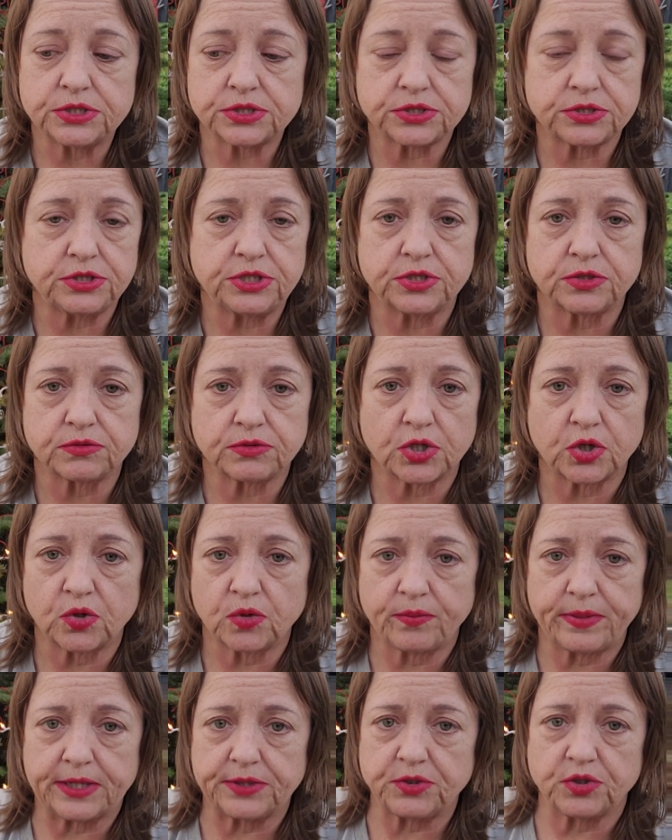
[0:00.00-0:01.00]
Just,
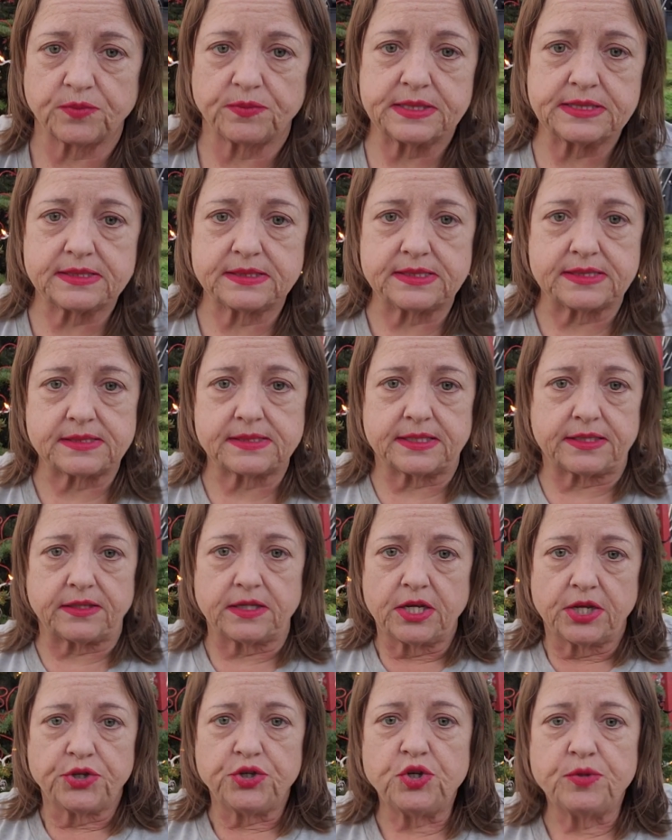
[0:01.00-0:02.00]
go about your business, and
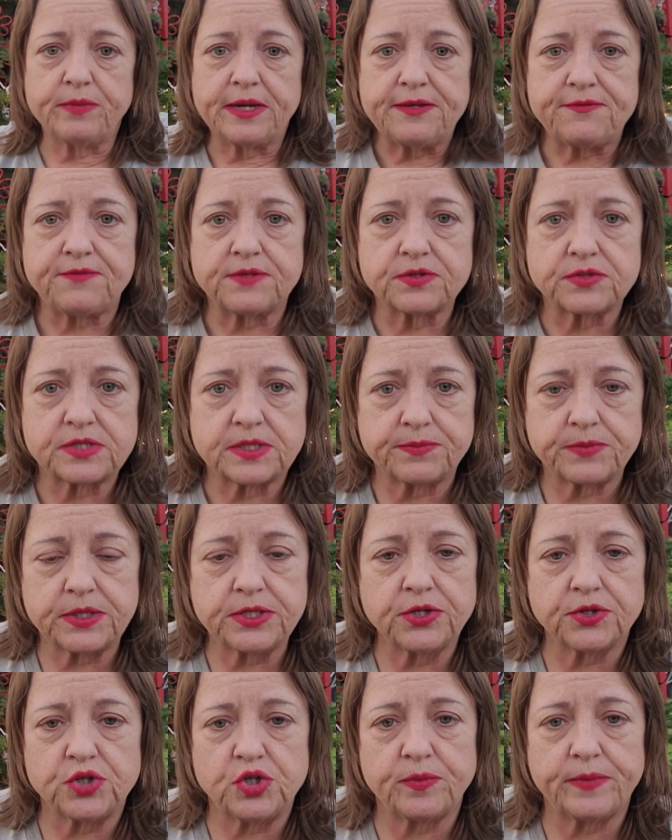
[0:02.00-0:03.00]
you may feel
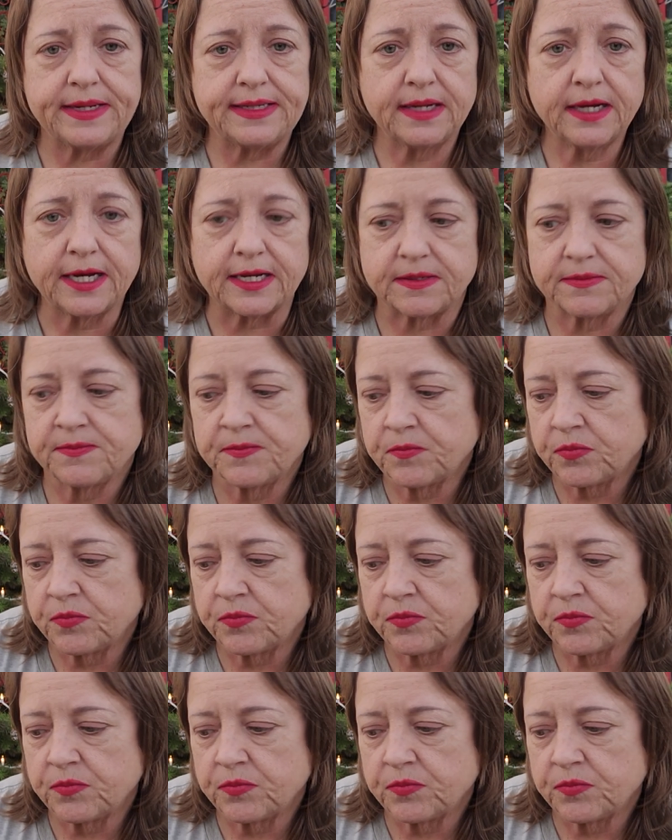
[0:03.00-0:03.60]
something or you may not.